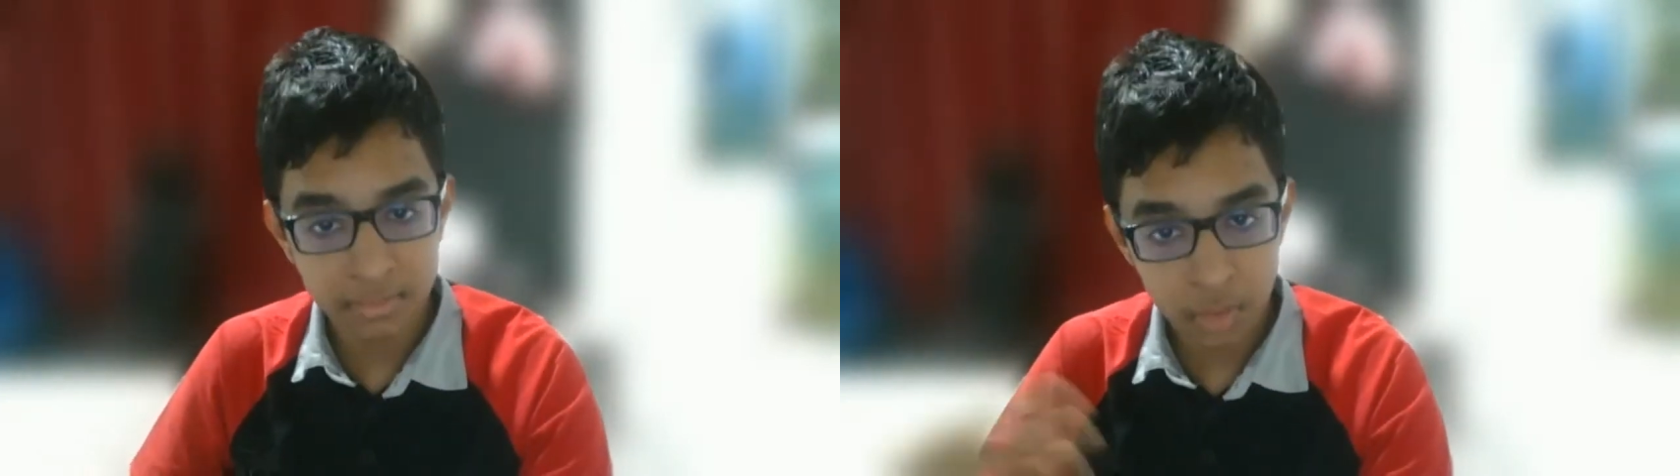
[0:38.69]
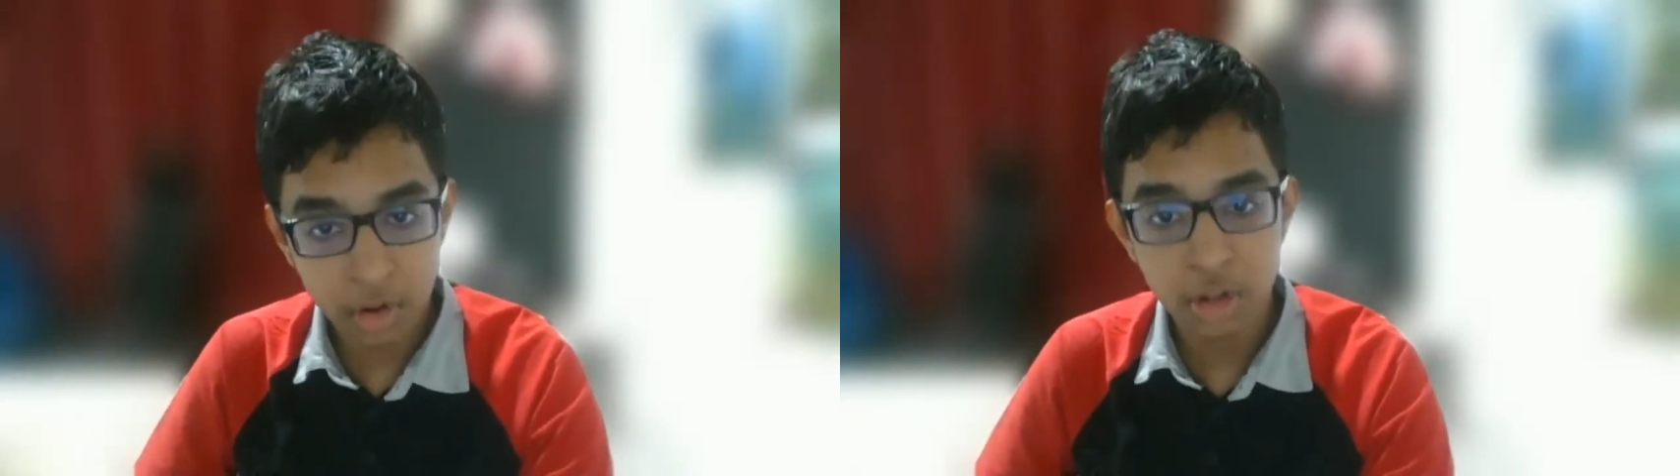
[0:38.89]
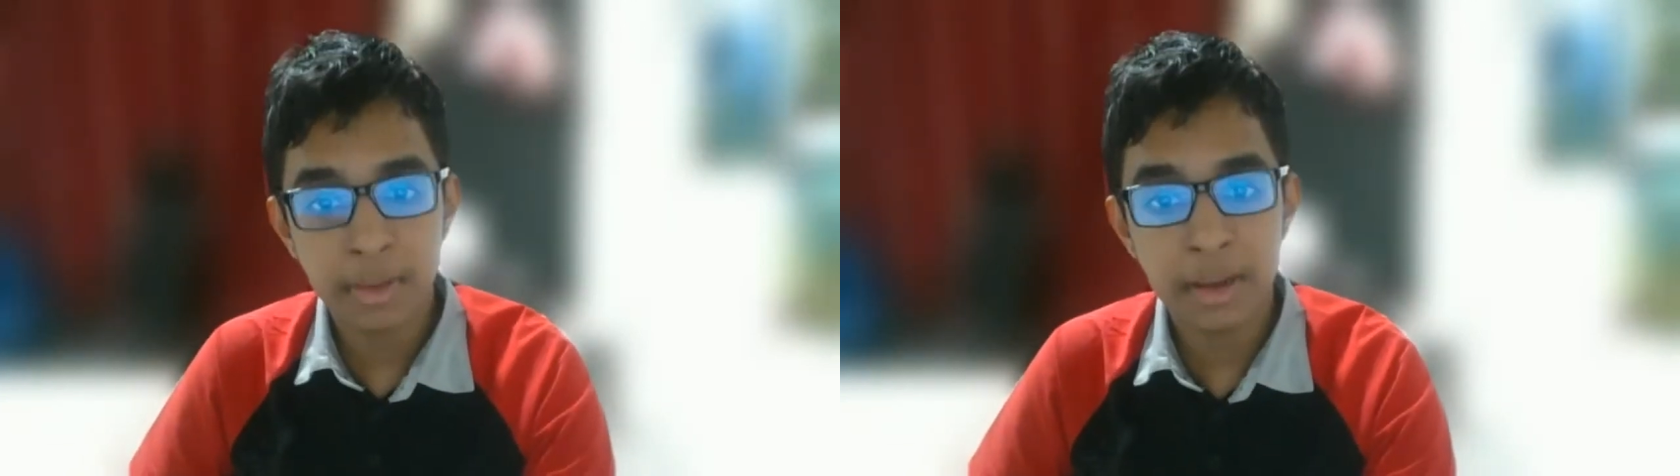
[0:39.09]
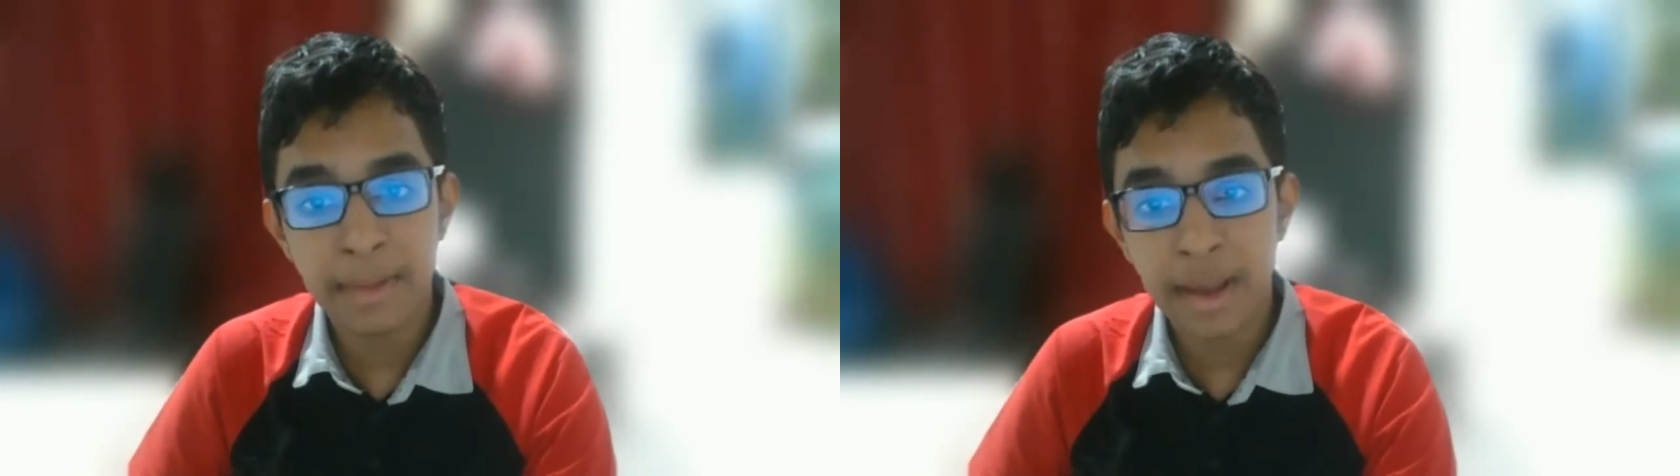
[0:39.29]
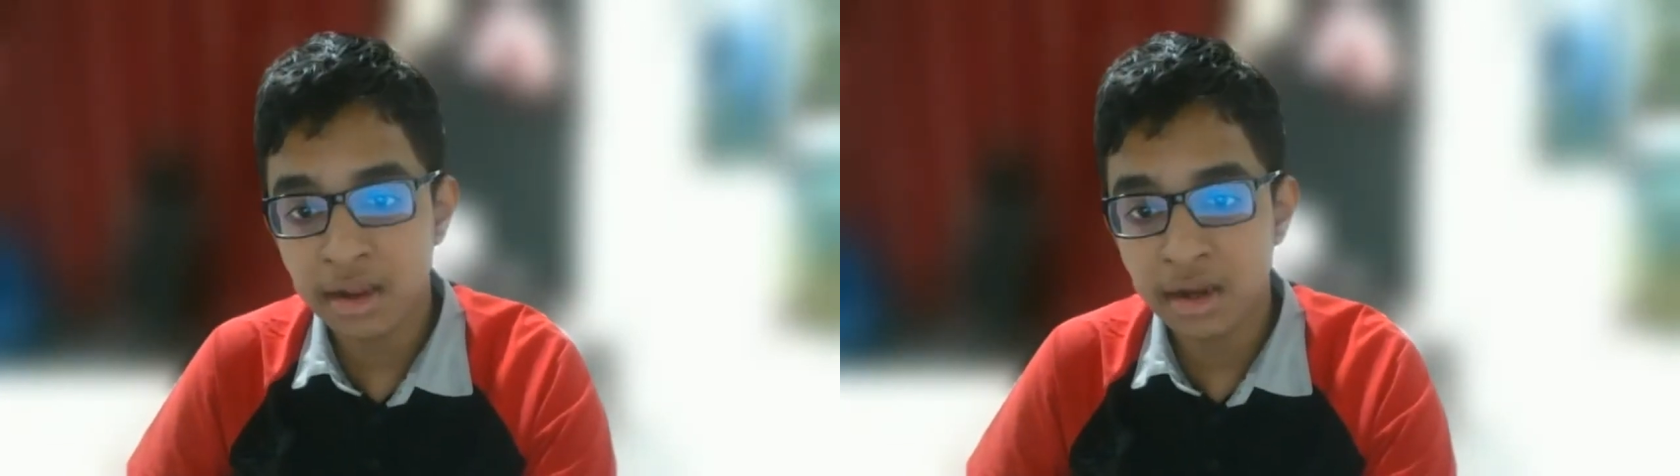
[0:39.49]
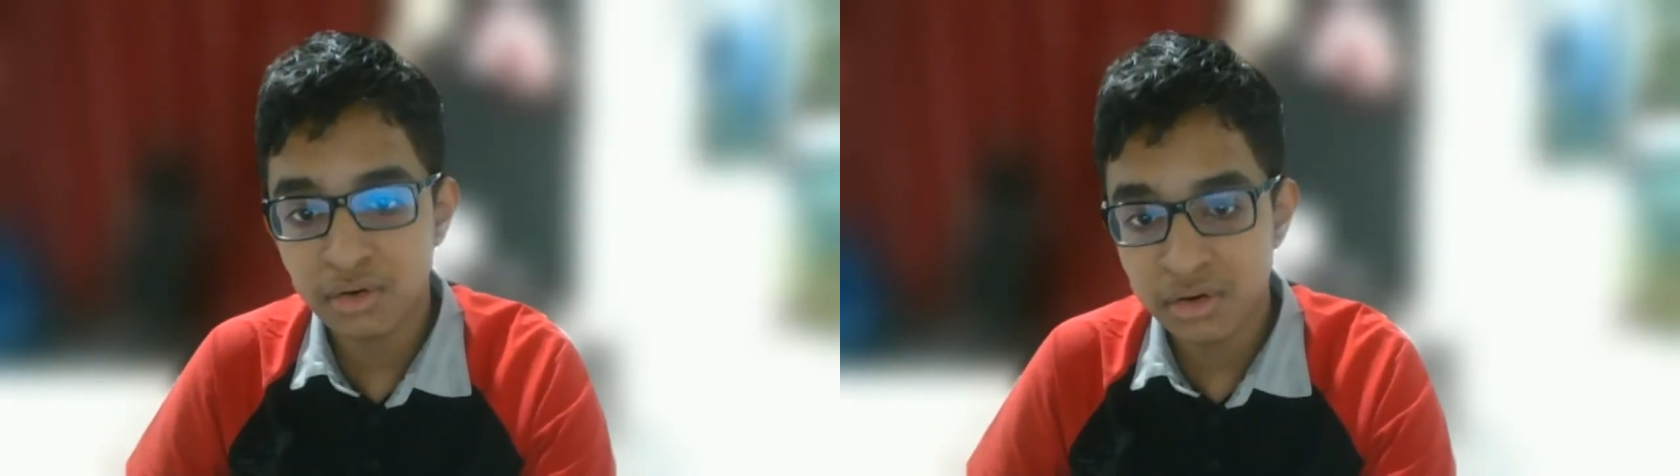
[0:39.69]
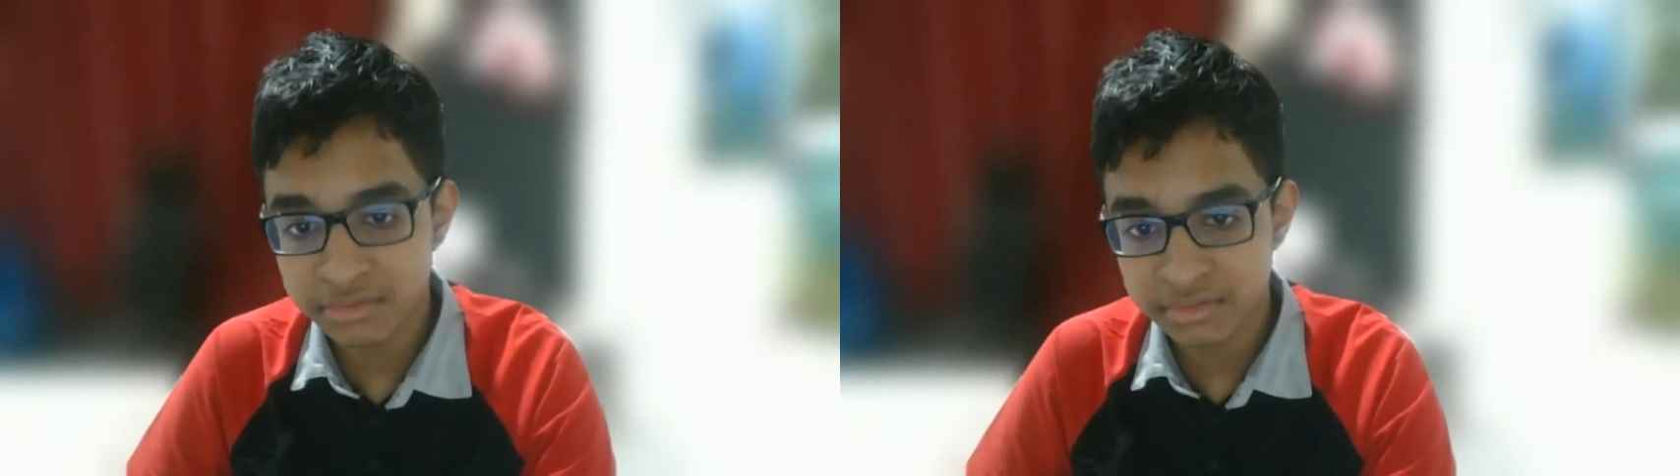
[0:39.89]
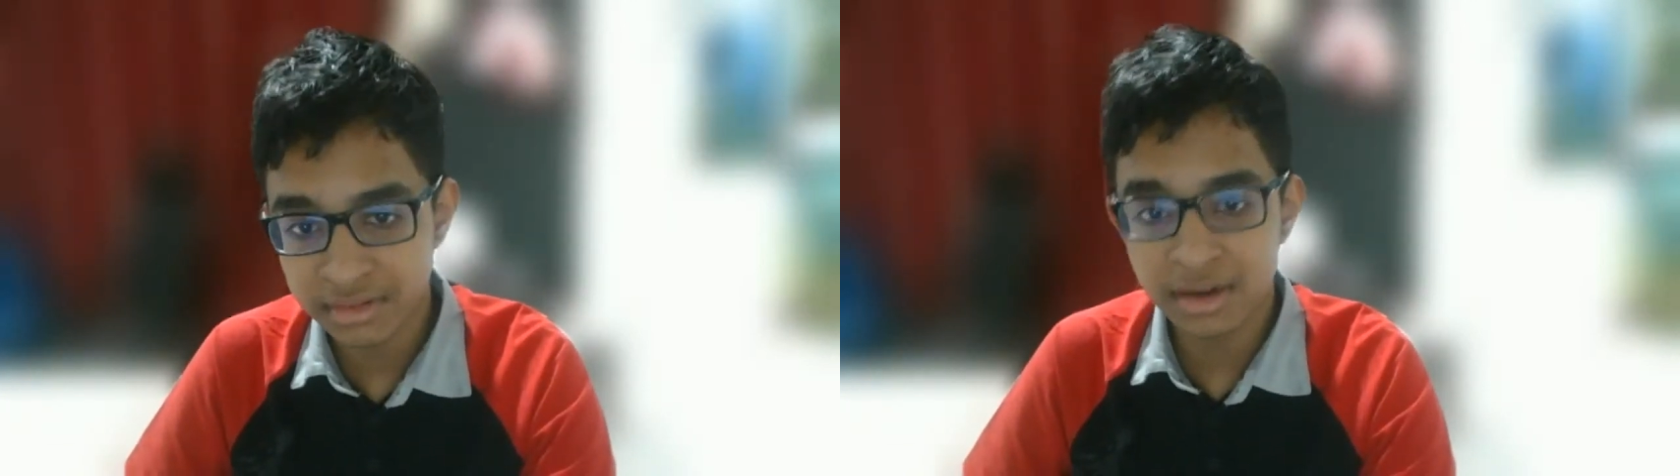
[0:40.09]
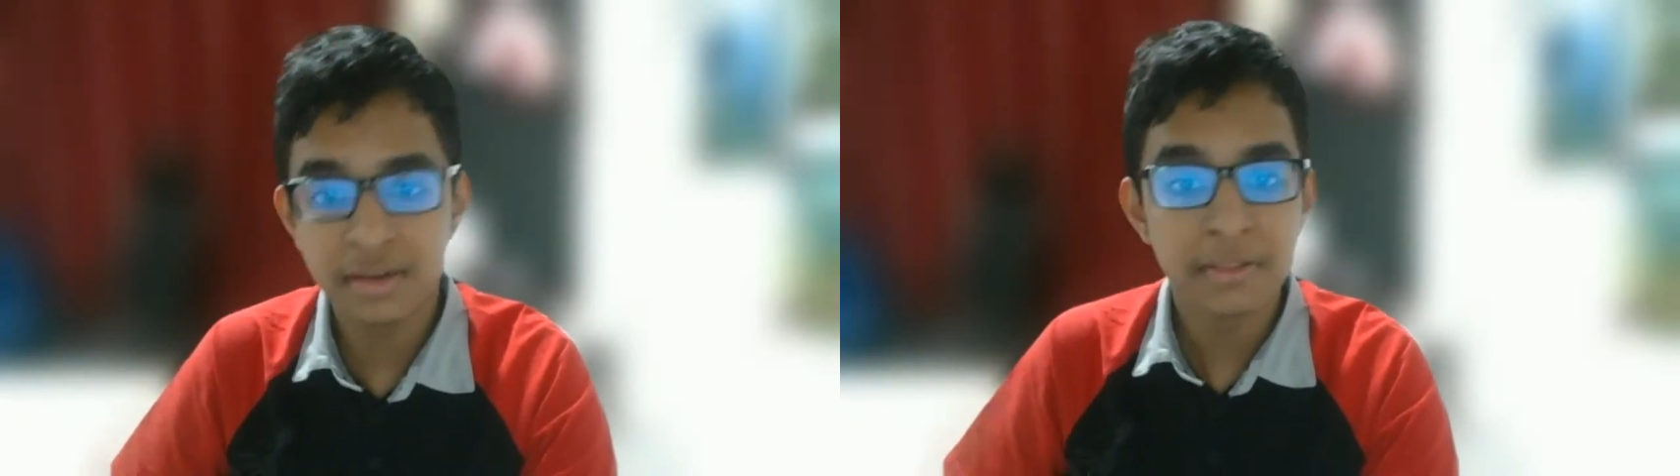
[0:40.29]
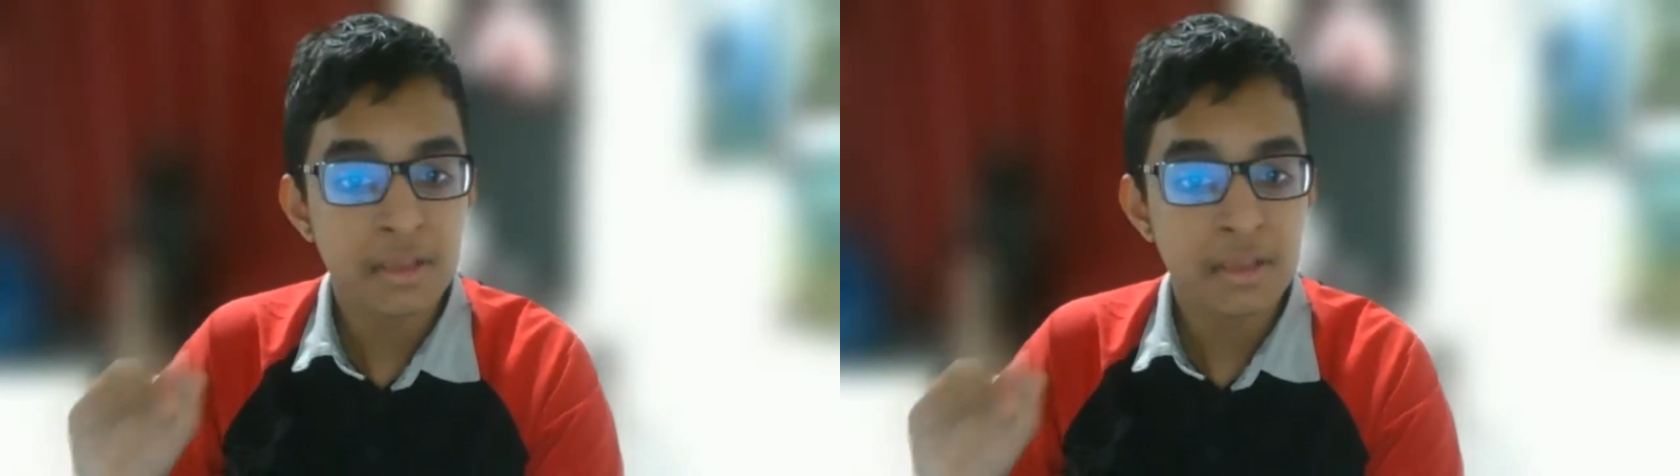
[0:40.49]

audio by Bang & Olufsen